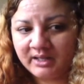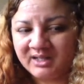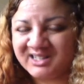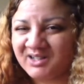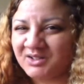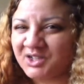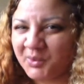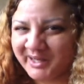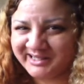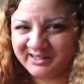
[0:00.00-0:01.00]
You start to
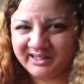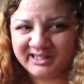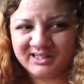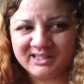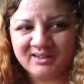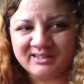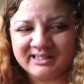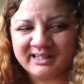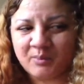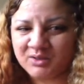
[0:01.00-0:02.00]
question things. You start
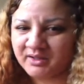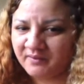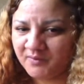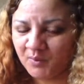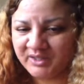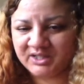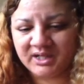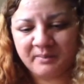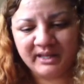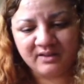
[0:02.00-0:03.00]
to say, Was I foolish?
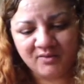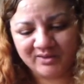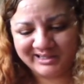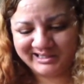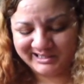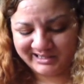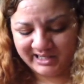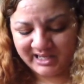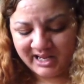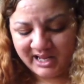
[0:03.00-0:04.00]
Did I make the wrong
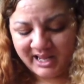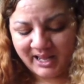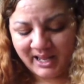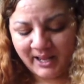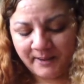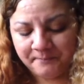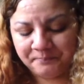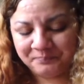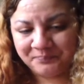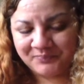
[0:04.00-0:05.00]
decision?
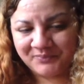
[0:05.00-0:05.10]
Um,